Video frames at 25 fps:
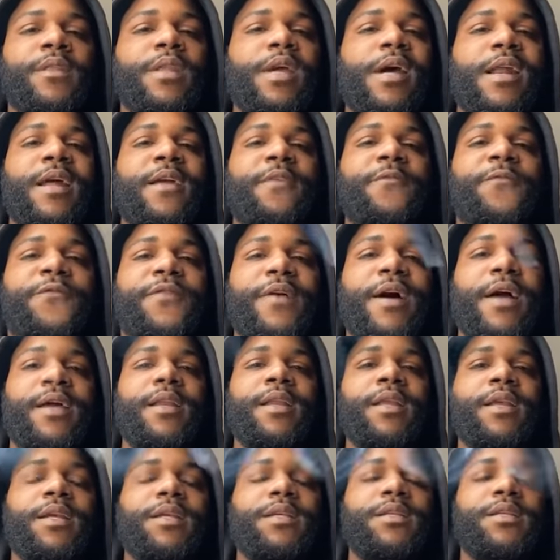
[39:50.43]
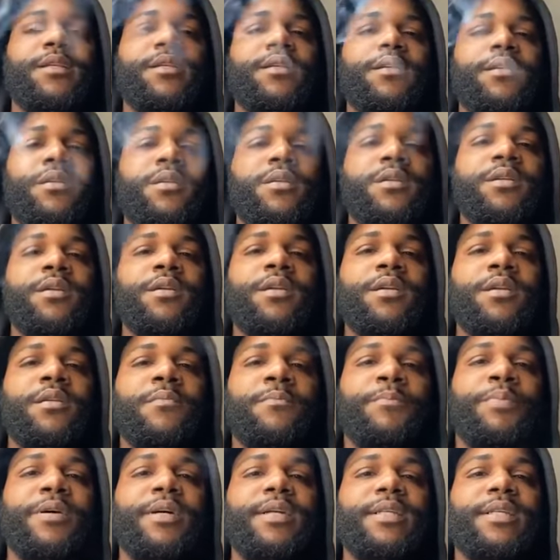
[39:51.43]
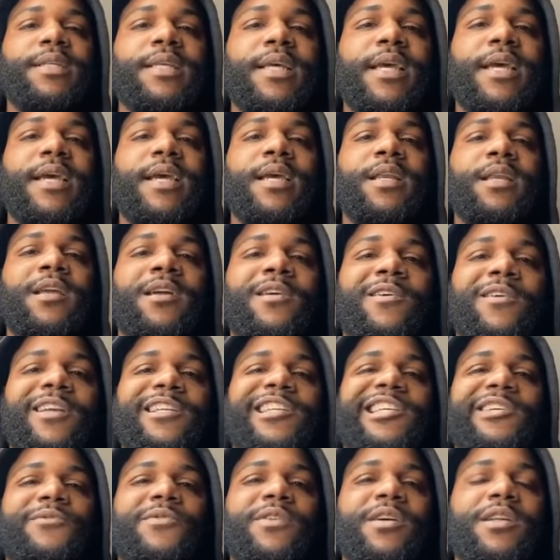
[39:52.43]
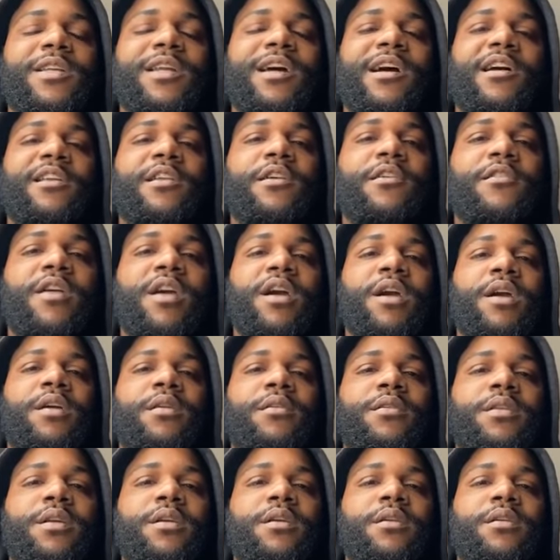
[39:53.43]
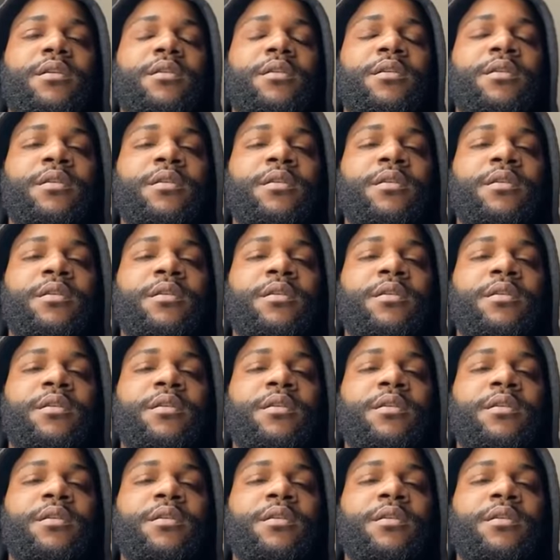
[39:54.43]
That ain't fun, is it? Pussy ass nigga, go get your one dog to the ground, nigga.